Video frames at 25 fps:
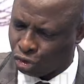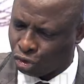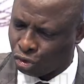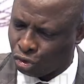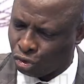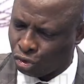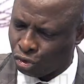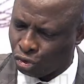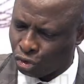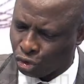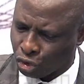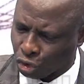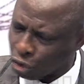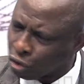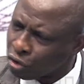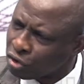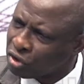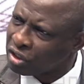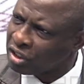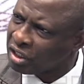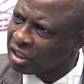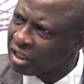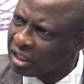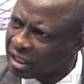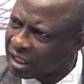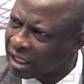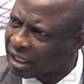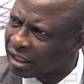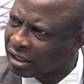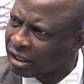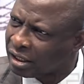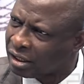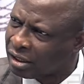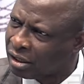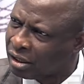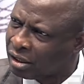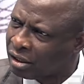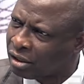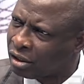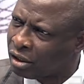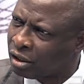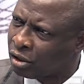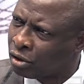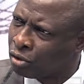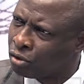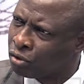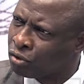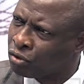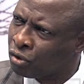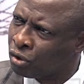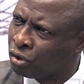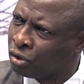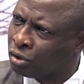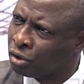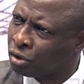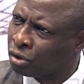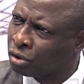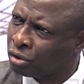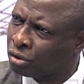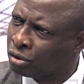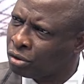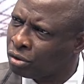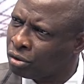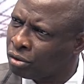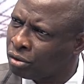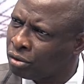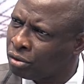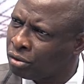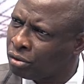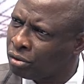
is true, do you see it as a, a, a good solution?